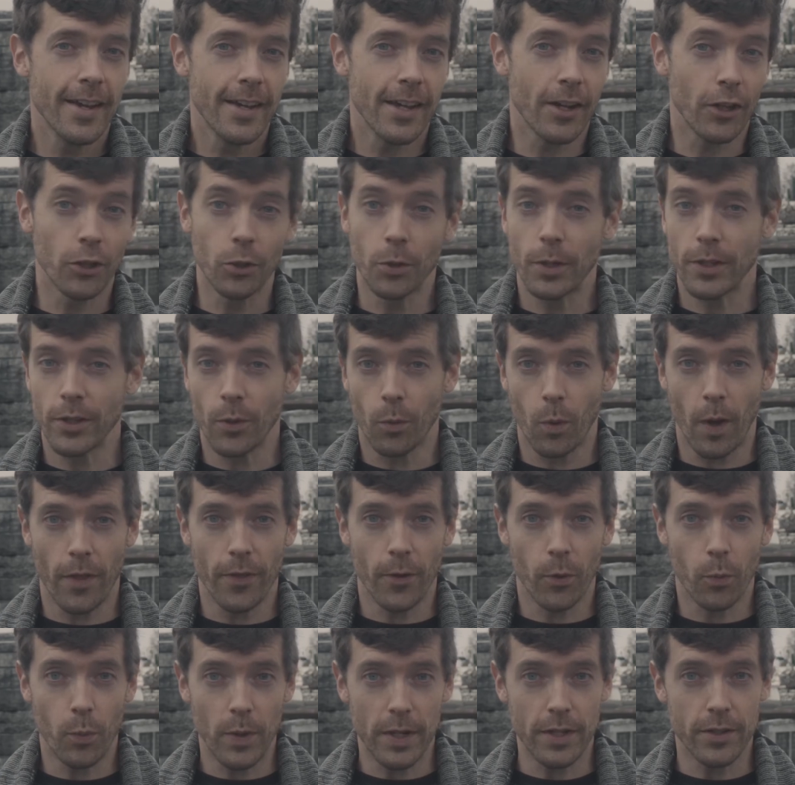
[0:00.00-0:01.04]
including the one
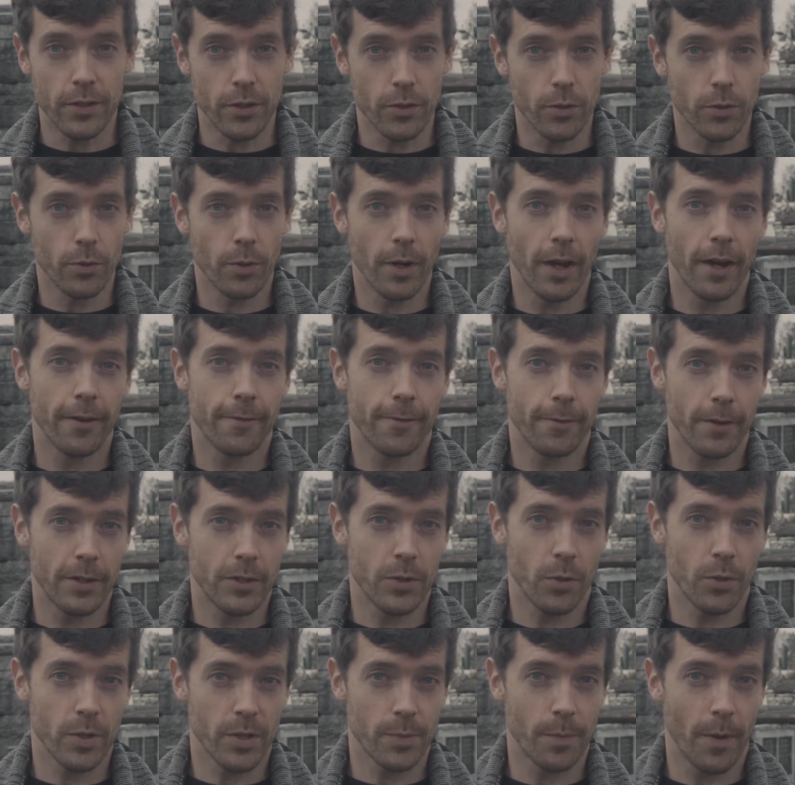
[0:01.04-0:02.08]
that we do at Free
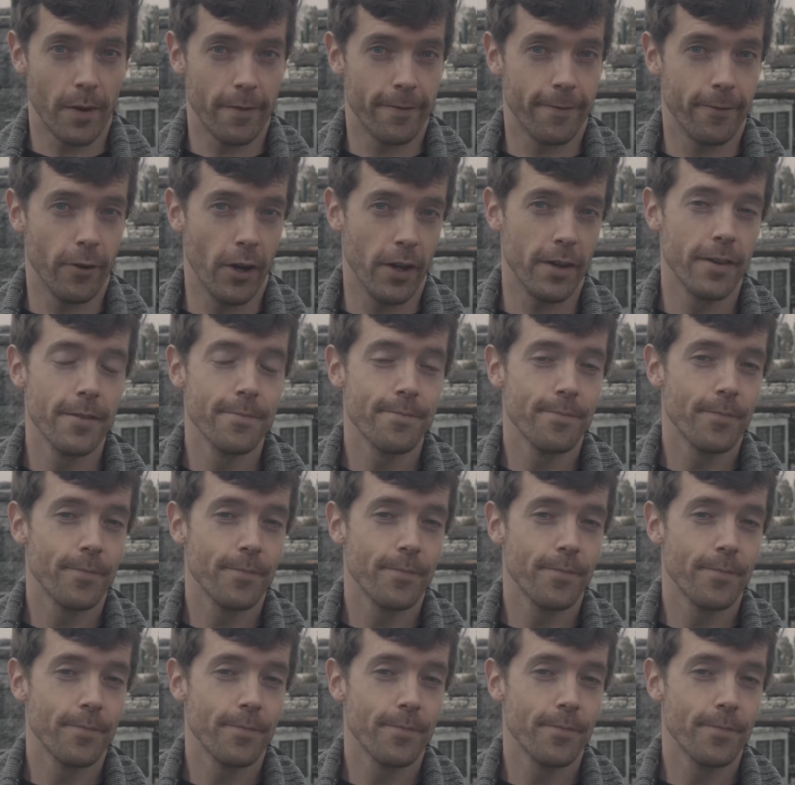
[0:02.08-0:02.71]
Tours by Foot.